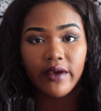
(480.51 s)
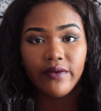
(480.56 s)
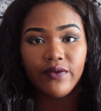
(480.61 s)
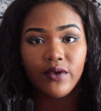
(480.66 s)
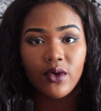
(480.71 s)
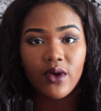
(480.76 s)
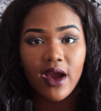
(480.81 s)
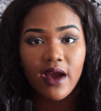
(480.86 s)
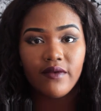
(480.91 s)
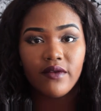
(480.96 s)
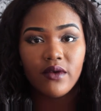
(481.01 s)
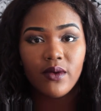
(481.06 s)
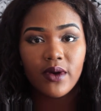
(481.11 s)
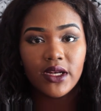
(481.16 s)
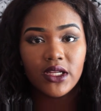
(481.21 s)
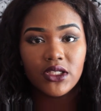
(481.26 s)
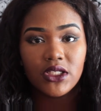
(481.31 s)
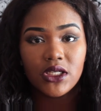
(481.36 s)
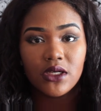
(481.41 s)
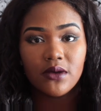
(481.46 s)
if you ever
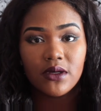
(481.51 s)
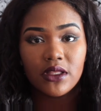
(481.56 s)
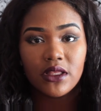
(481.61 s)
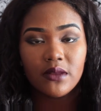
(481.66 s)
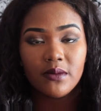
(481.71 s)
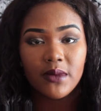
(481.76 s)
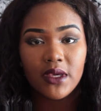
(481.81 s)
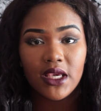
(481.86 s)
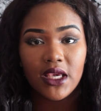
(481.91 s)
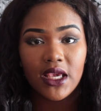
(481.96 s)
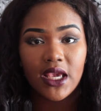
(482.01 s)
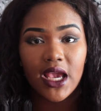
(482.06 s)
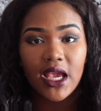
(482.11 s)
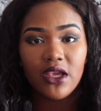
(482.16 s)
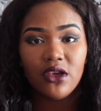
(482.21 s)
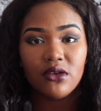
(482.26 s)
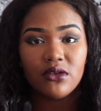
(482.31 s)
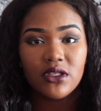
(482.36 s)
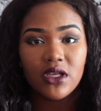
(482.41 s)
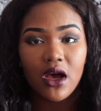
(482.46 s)
want to chill with me
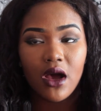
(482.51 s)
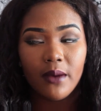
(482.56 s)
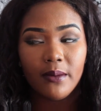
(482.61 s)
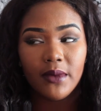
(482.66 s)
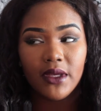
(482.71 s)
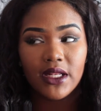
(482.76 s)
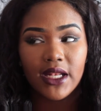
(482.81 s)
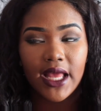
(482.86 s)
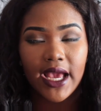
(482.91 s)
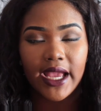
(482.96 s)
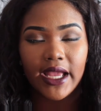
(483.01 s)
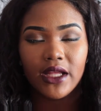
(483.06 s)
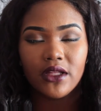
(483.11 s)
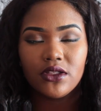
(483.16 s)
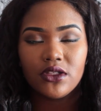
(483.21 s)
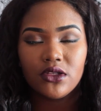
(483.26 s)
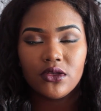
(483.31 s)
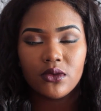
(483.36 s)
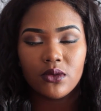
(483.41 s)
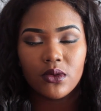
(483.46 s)
and you tell me
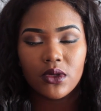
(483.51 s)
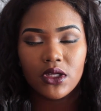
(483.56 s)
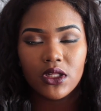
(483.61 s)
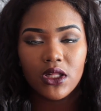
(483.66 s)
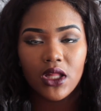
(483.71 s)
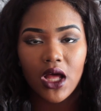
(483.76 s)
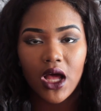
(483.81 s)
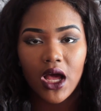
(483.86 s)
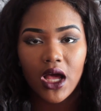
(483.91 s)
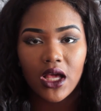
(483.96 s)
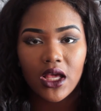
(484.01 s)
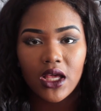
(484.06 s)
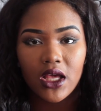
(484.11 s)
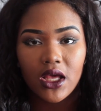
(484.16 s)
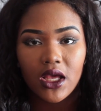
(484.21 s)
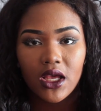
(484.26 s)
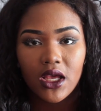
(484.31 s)
like two o'clock,